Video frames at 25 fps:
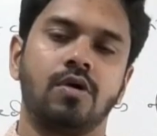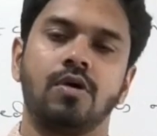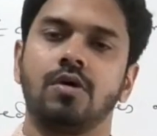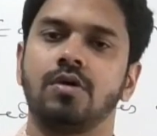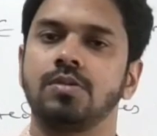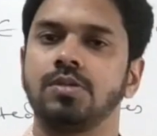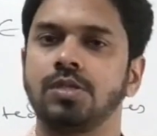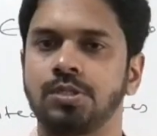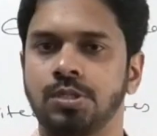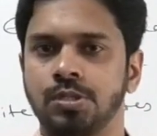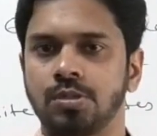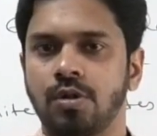
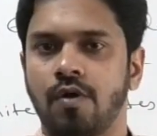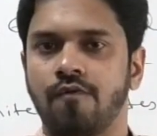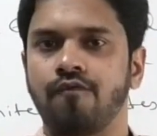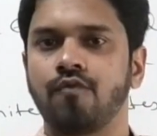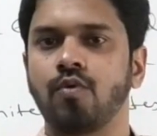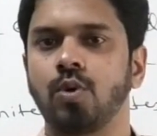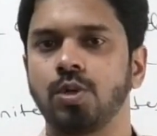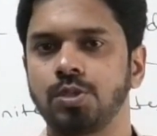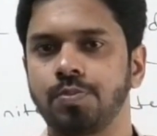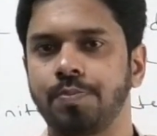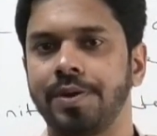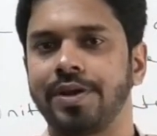This will of
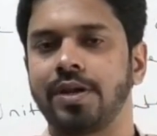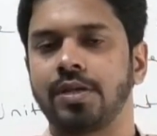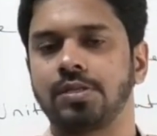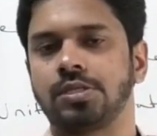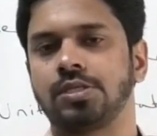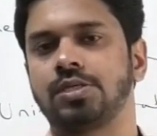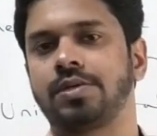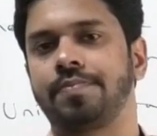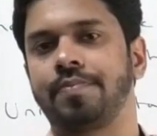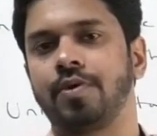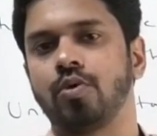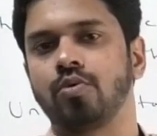course be
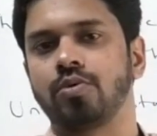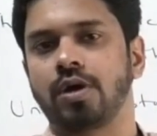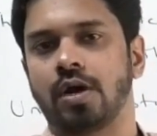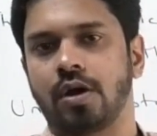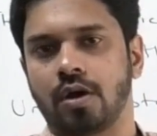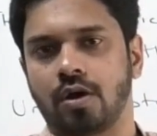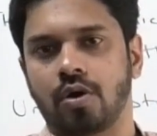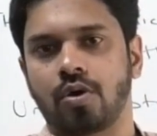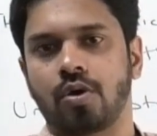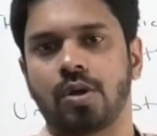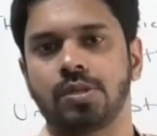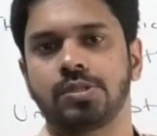distributed
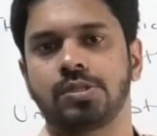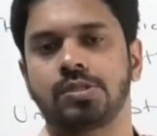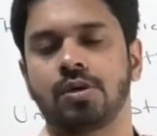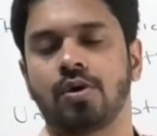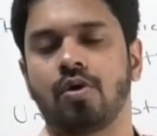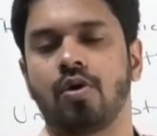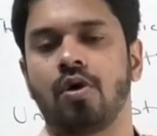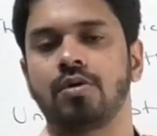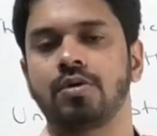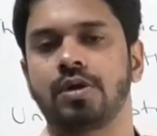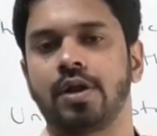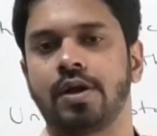across the
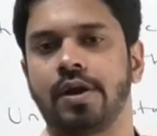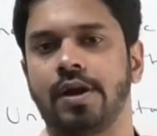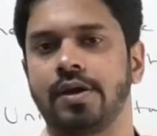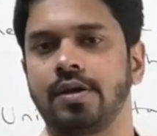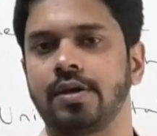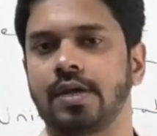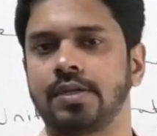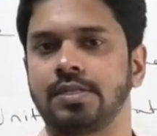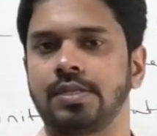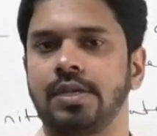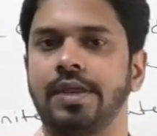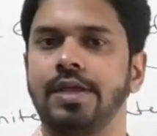
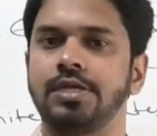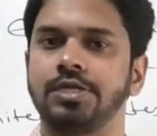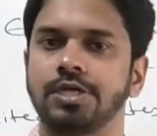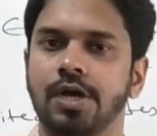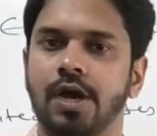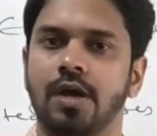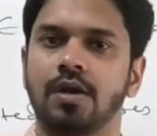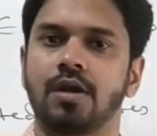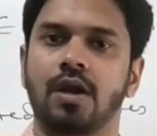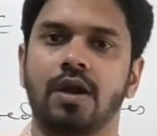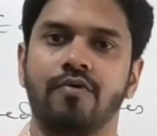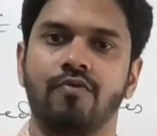continent, as in each
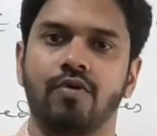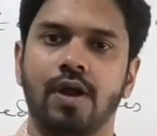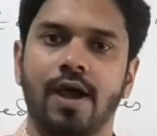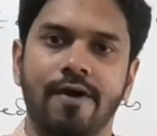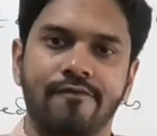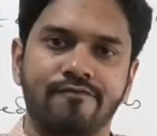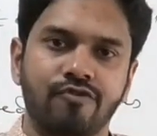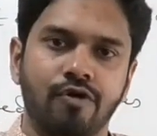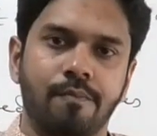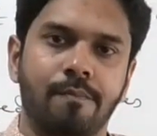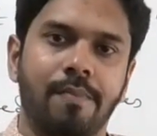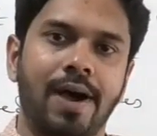country would
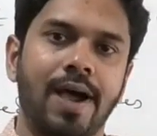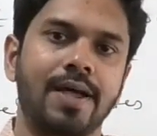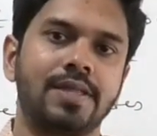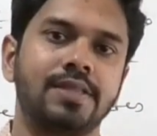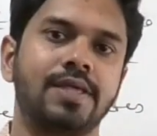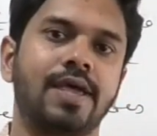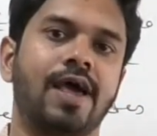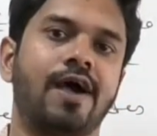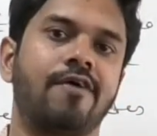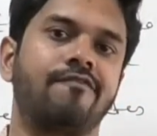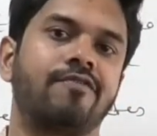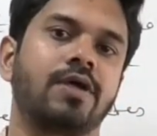have to buy
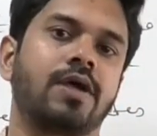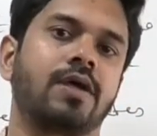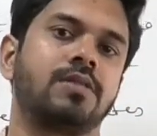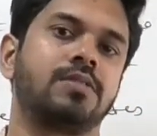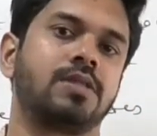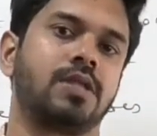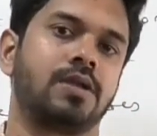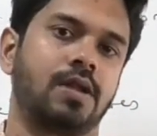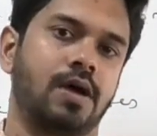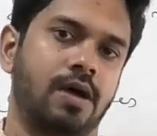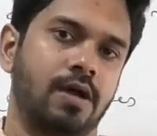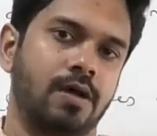the
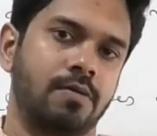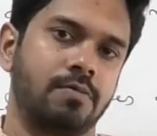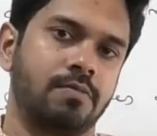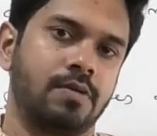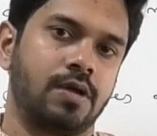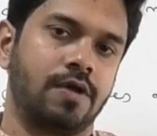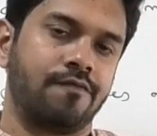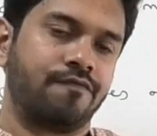African dinar.